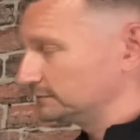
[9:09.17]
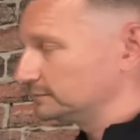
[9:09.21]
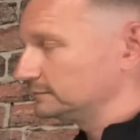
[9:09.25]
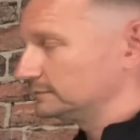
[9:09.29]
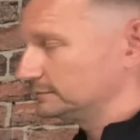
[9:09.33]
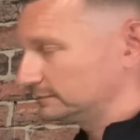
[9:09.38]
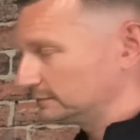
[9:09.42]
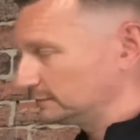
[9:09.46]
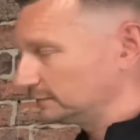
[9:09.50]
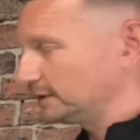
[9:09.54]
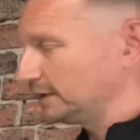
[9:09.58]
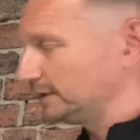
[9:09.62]
And this
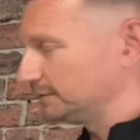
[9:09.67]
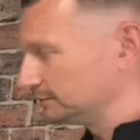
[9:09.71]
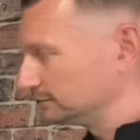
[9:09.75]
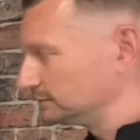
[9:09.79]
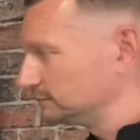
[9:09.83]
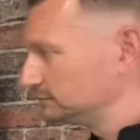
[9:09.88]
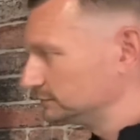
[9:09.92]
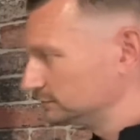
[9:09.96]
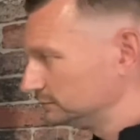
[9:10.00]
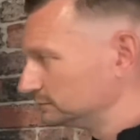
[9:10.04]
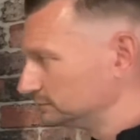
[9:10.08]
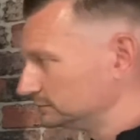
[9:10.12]
is what a lot of
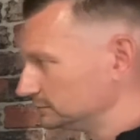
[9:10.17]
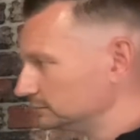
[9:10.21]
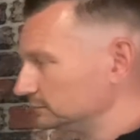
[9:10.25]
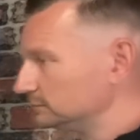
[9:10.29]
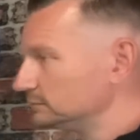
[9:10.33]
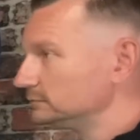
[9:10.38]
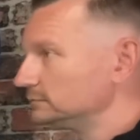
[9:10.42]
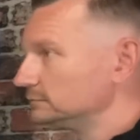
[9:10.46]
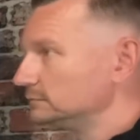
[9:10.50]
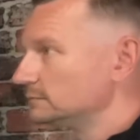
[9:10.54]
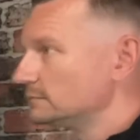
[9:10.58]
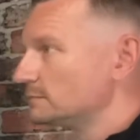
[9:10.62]
people struggle with
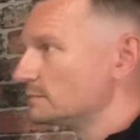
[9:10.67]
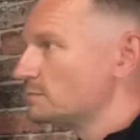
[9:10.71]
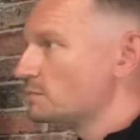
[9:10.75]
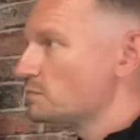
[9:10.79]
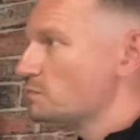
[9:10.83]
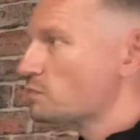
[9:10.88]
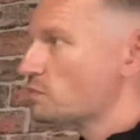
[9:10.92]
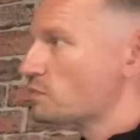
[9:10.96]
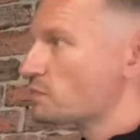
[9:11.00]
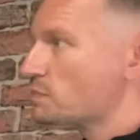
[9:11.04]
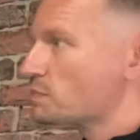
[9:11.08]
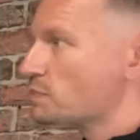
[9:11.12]
at the minute,
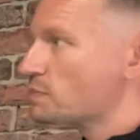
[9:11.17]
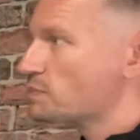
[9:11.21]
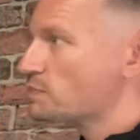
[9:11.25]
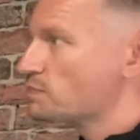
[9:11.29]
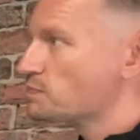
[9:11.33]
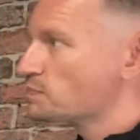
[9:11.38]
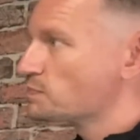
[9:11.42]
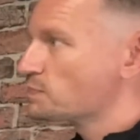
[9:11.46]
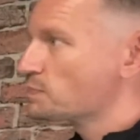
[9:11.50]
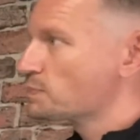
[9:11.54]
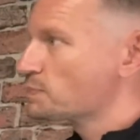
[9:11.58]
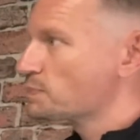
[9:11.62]
especially with
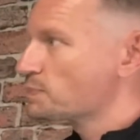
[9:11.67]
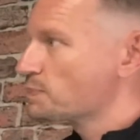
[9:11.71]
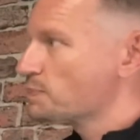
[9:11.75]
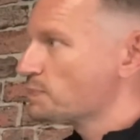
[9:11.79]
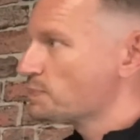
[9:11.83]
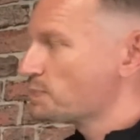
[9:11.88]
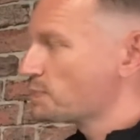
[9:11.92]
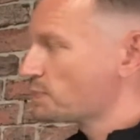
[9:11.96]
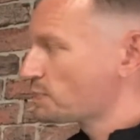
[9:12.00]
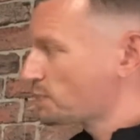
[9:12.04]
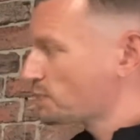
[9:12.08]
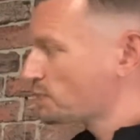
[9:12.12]
people
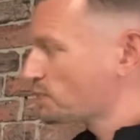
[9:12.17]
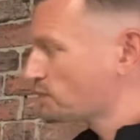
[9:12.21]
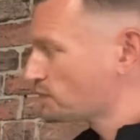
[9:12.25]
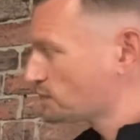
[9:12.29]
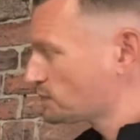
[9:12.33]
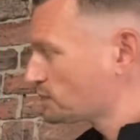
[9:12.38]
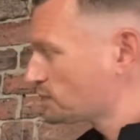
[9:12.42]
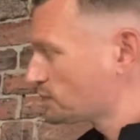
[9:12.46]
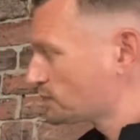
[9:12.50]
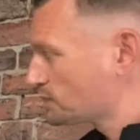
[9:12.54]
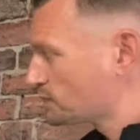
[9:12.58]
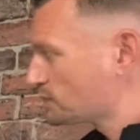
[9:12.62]
with